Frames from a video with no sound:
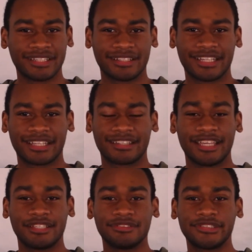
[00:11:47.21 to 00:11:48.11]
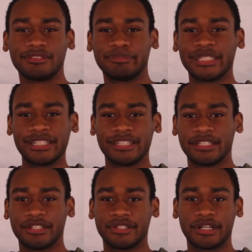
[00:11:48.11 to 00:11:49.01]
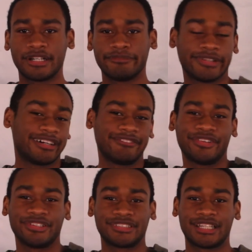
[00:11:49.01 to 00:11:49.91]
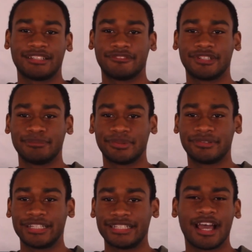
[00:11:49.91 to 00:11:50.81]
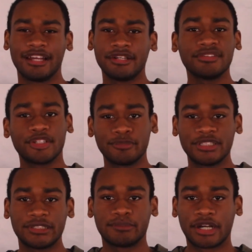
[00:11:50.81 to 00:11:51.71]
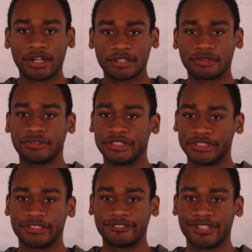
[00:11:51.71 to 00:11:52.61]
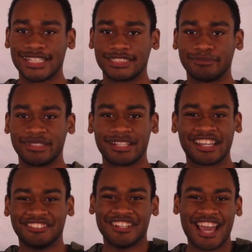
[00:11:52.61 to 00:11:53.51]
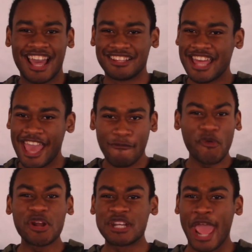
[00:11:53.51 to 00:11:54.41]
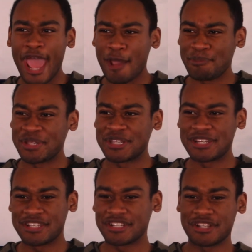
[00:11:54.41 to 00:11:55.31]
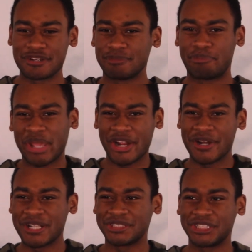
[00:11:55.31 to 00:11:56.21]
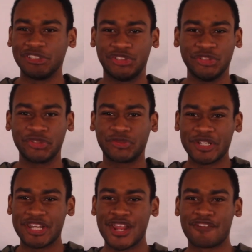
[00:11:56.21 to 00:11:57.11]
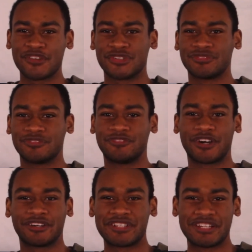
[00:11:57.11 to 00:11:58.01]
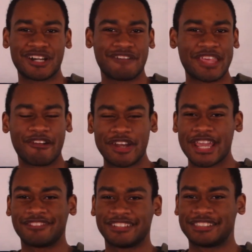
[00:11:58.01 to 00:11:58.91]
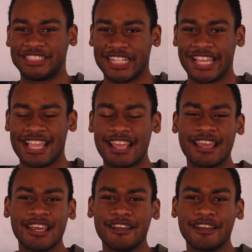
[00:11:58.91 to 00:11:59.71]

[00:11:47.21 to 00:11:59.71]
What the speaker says: Like, they used to be lovers at one point. I know there'll be some hardcore Joe fans to be like, that wouldn't happen. Baroness and Duke would never fall in love. They would never date.